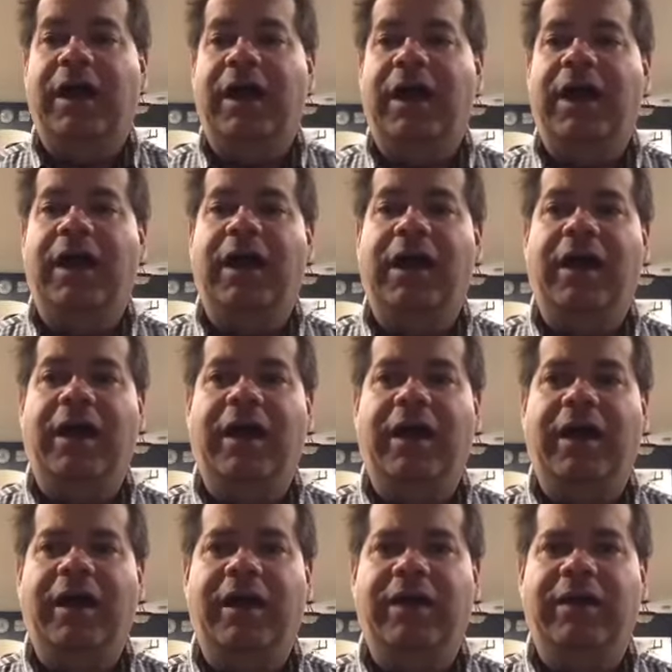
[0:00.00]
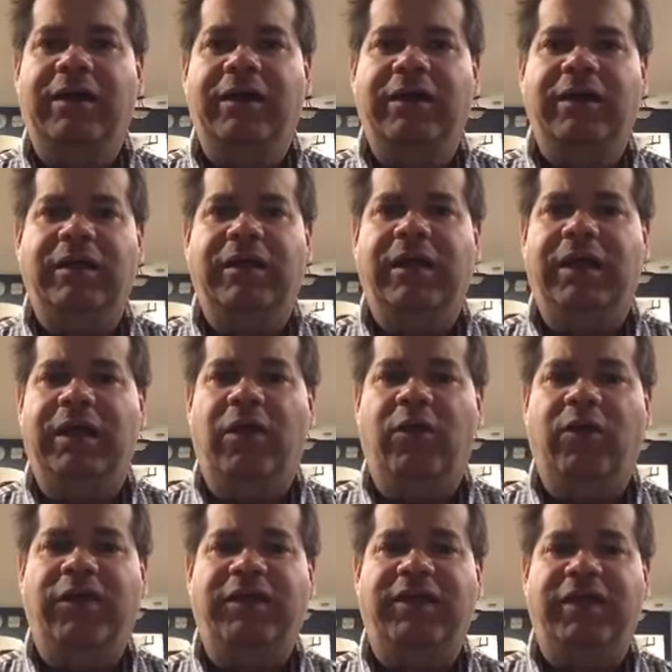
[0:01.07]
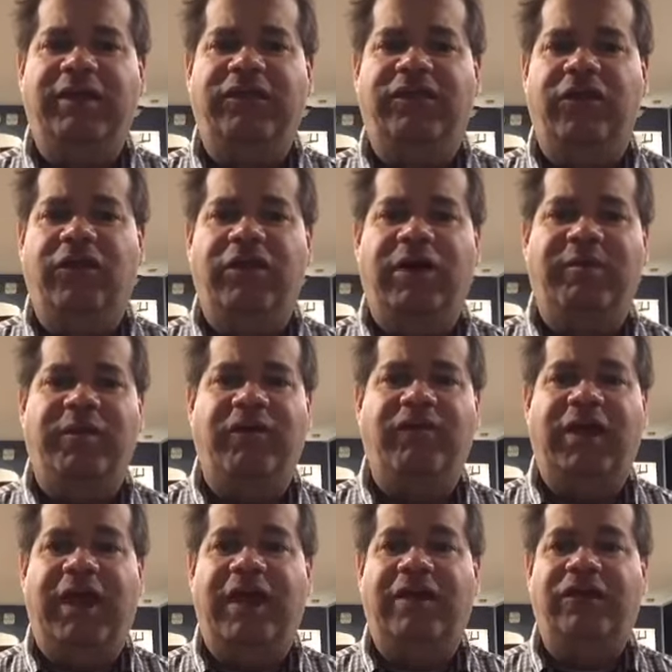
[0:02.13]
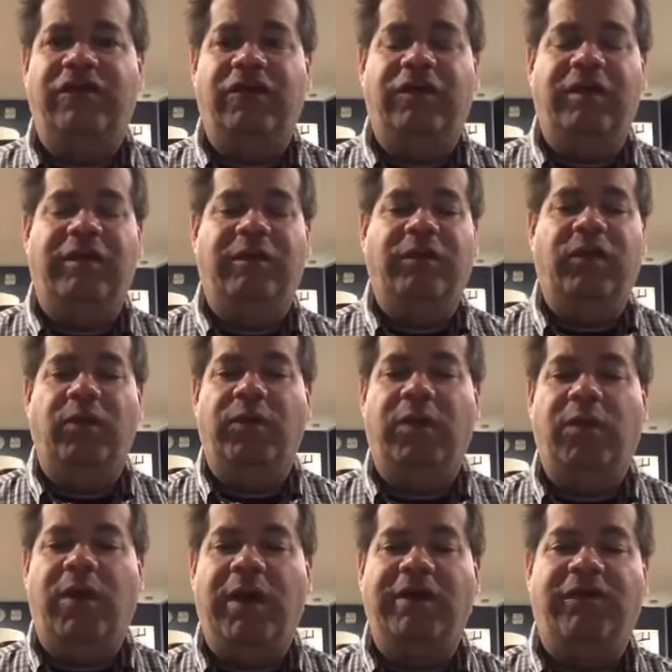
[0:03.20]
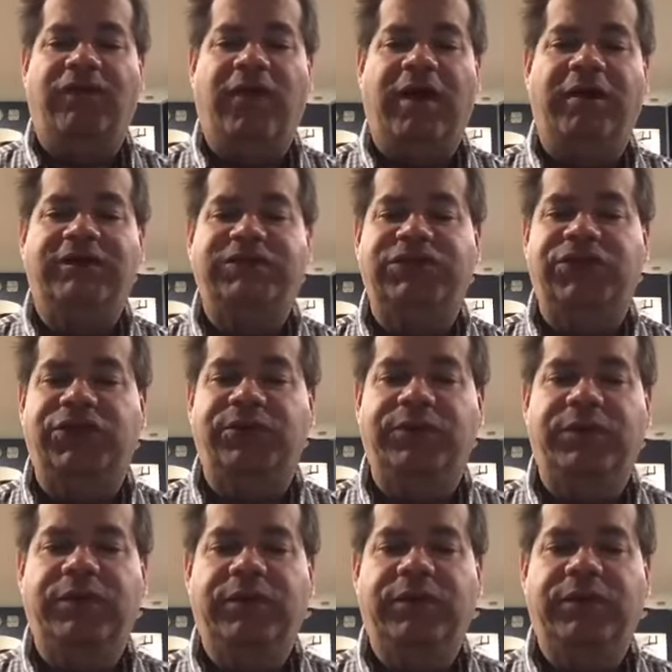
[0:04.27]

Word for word: uh, uh you know, within certain number of days. They're, they're required to file suit.